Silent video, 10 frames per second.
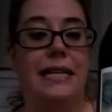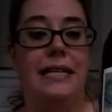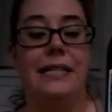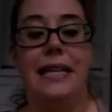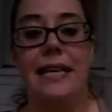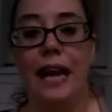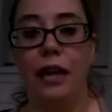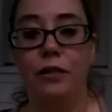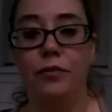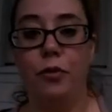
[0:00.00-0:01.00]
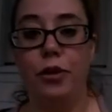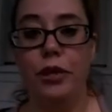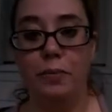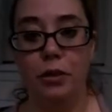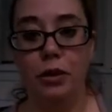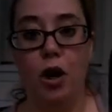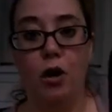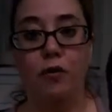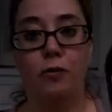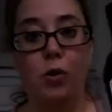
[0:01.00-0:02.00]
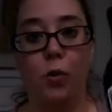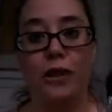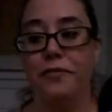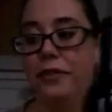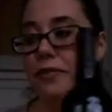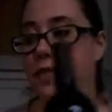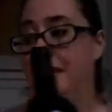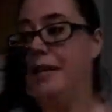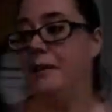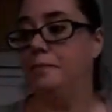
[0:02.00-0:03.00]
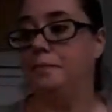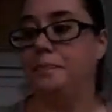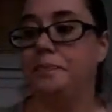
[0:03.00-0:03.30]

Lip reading: it is a California Merlot from 2015.